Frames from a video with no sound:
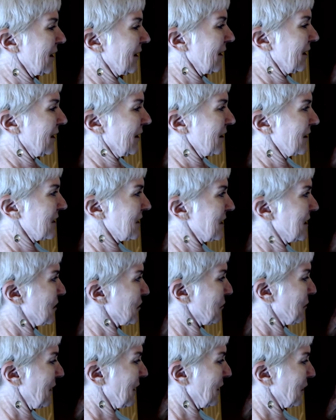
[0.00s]

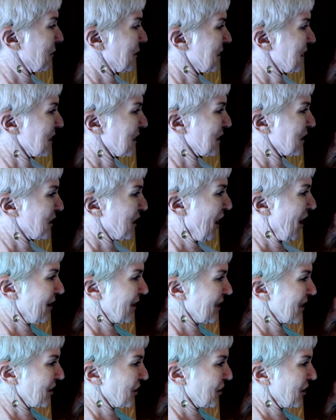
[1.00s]
Cinderella was
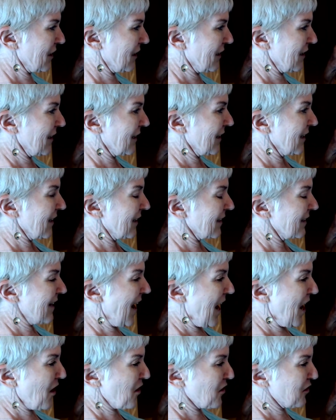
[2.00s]
astonished.
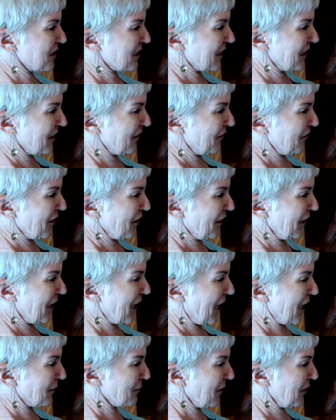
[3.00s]
"Now," said the fairy
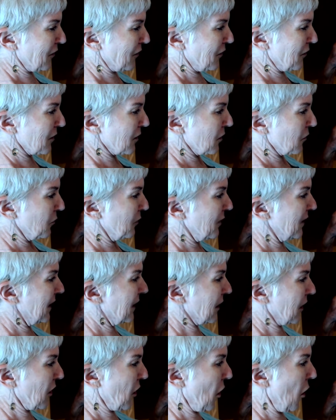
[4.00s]
godmother, "we need a
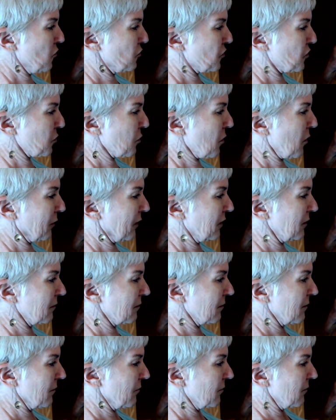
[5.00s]
coachwoman."
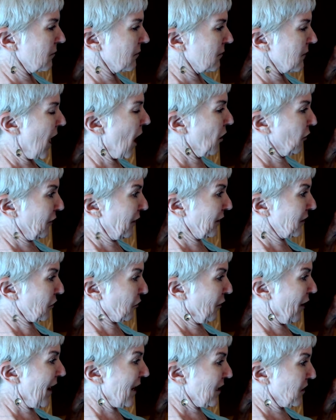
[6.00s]
"I'll get the
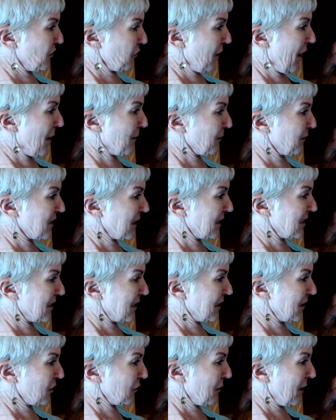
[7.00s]
rat trap," said
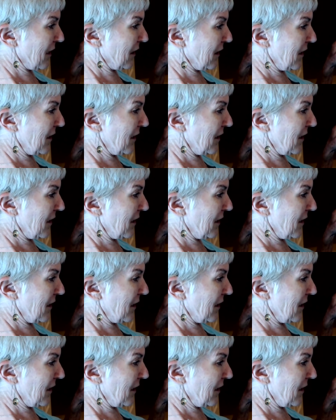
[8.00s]
Cinderella.